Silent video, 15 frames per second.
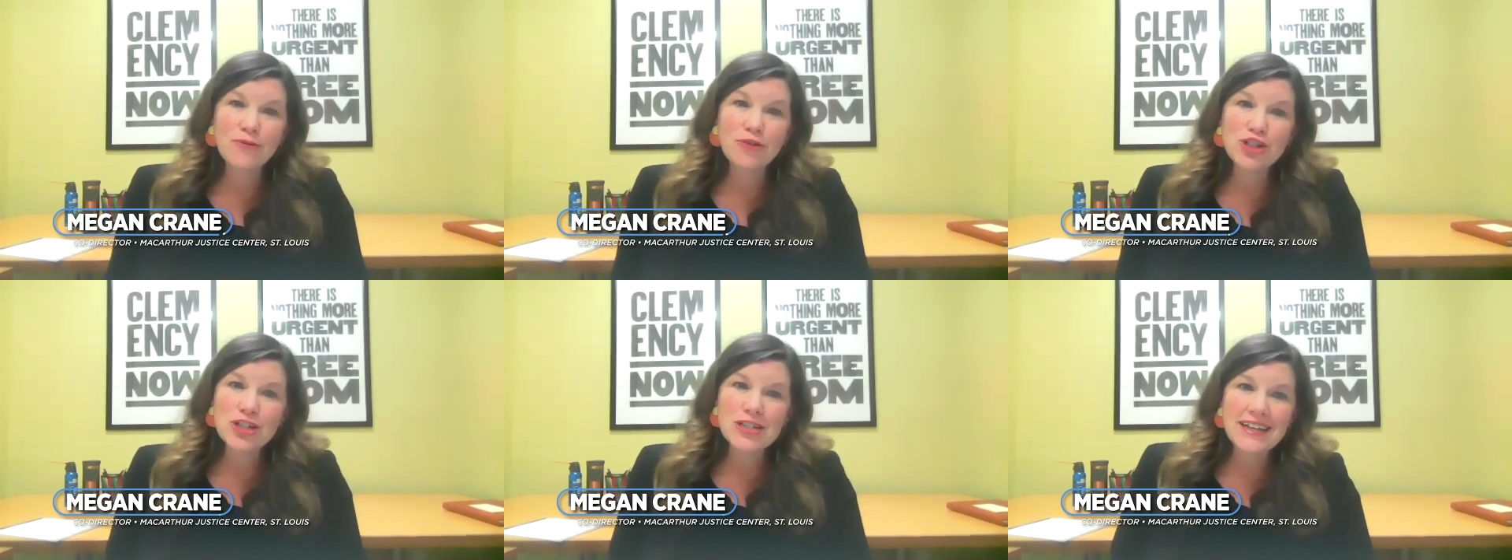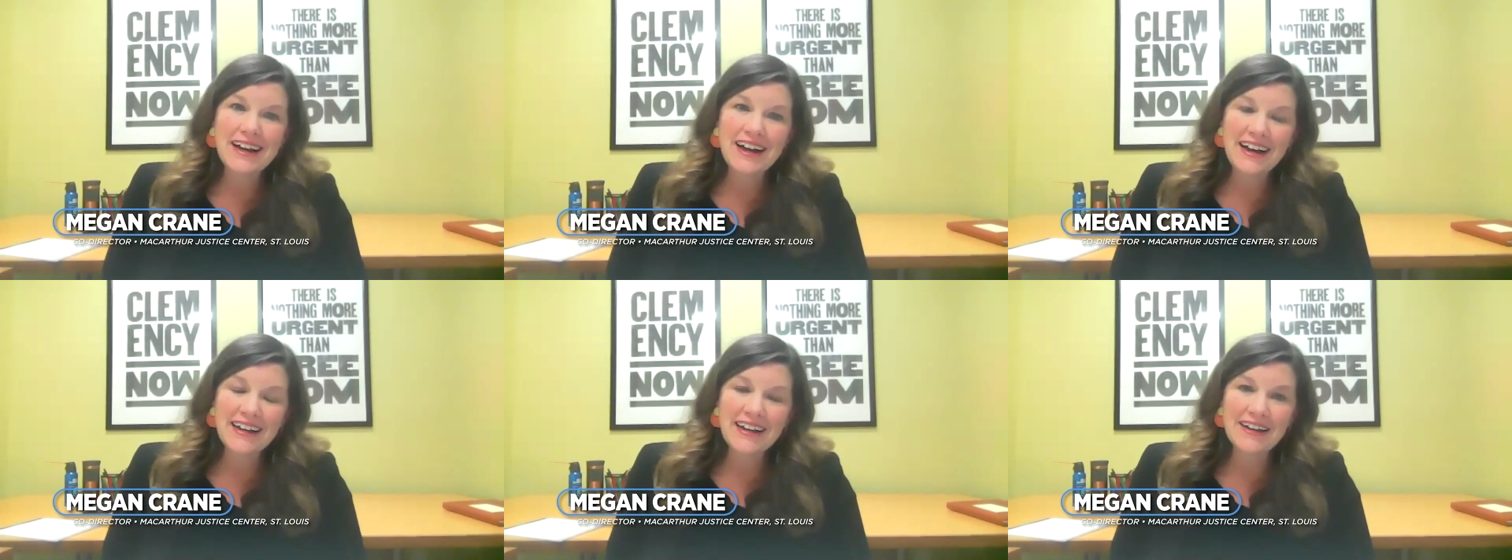And we'll
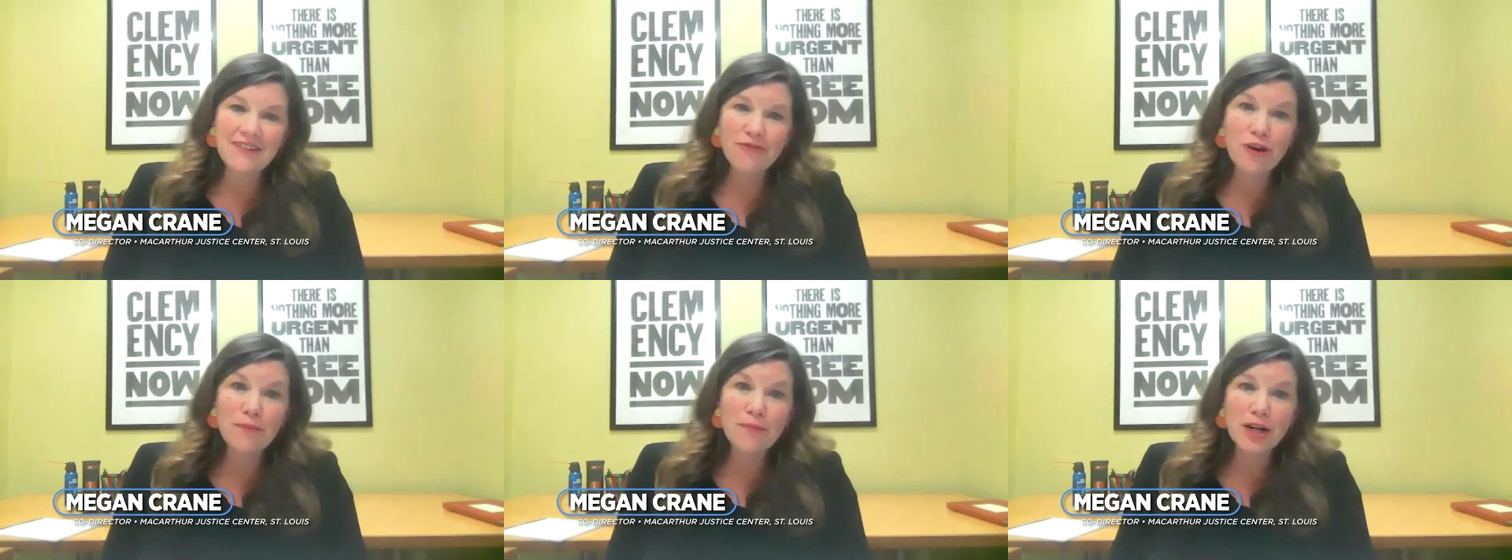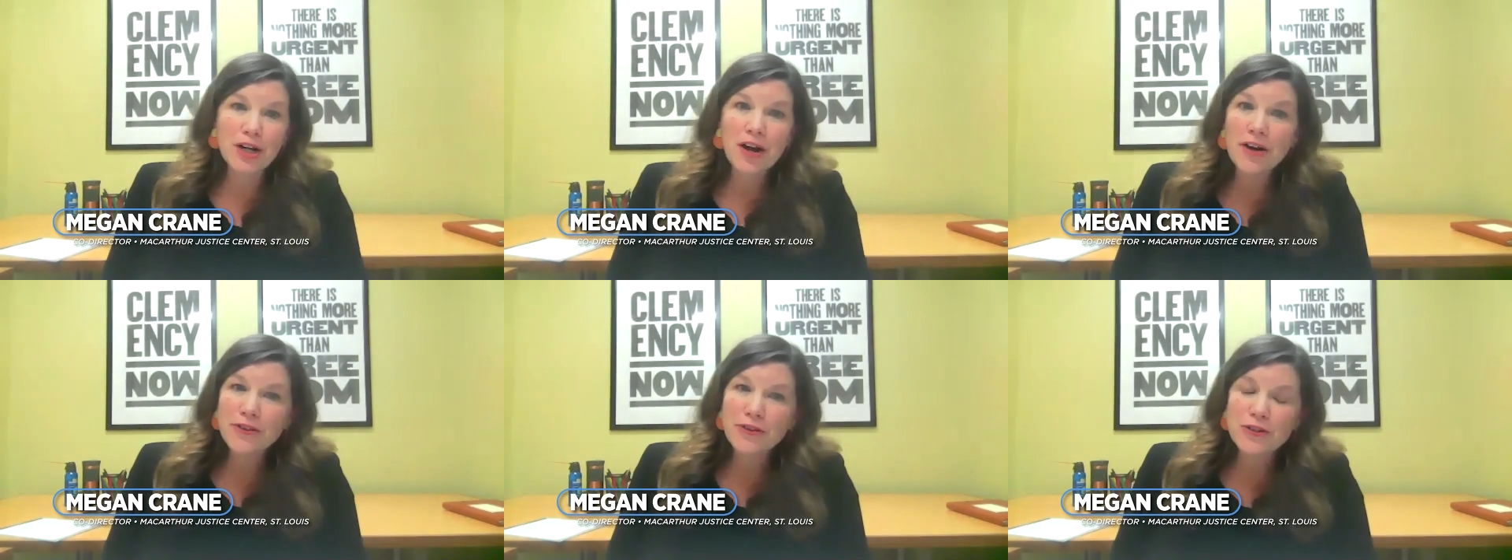just add, from
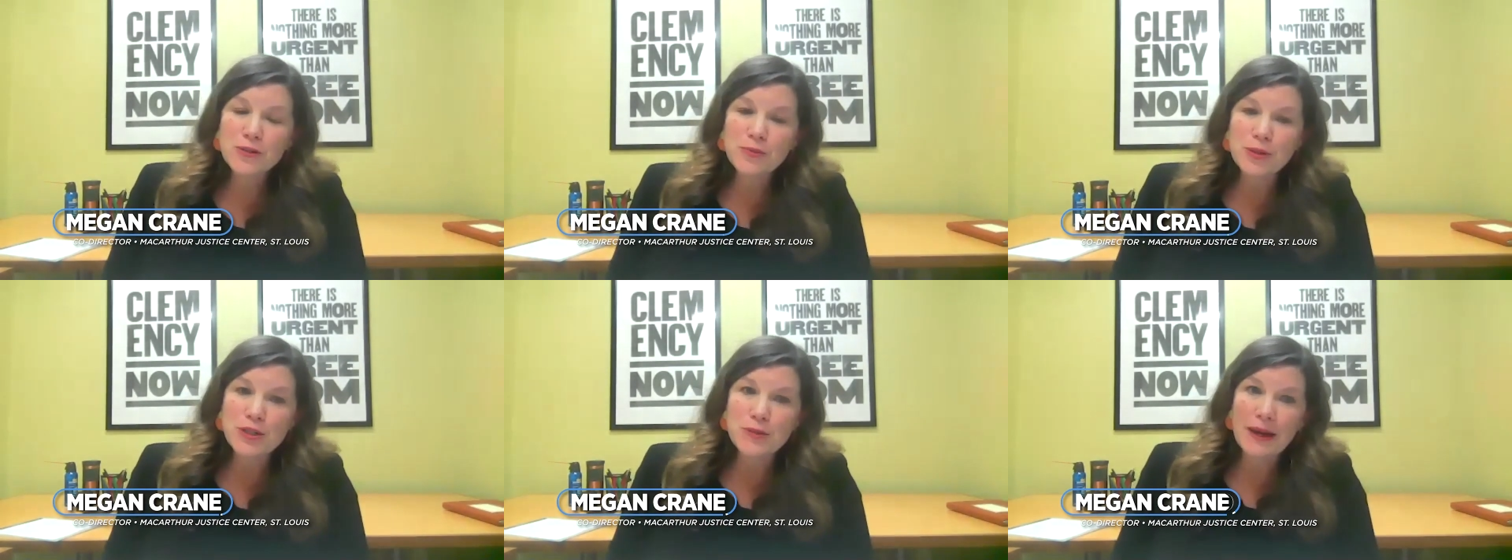MacArthur's